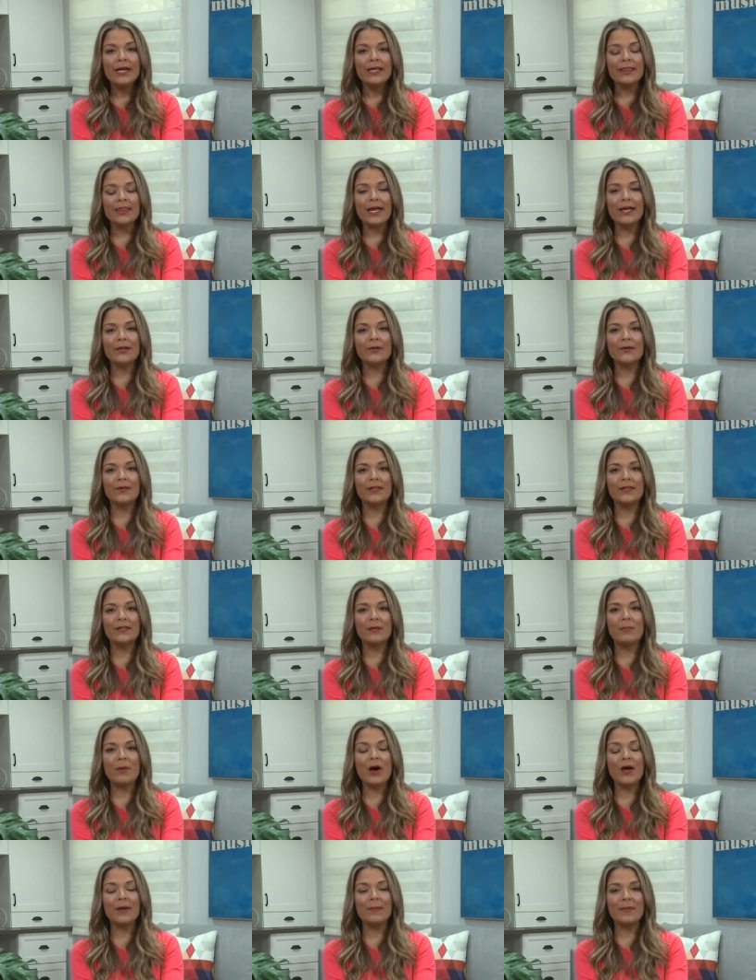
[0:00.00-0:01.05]
lighter than the
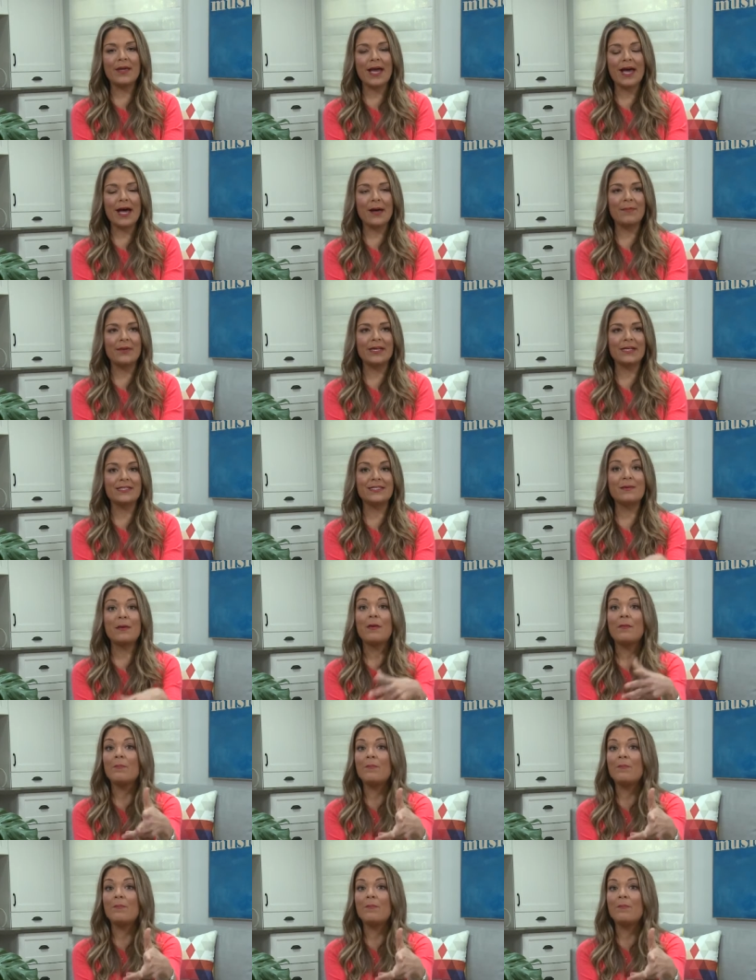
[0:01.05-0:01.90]
bottom cabinets,